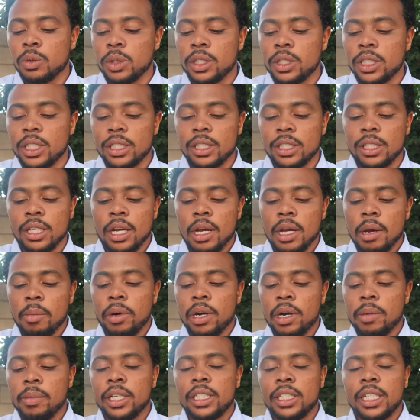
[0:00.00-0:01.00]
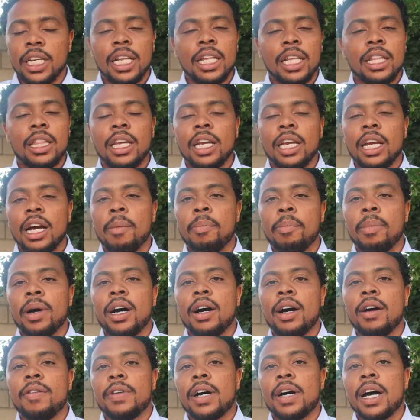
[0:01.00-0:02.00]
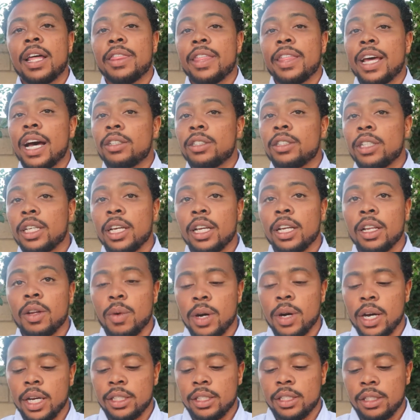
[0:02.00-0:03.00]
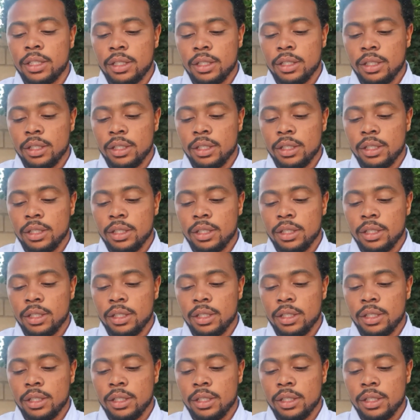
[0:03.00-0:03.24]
which is pretty much anything above 1,000 kilowatts.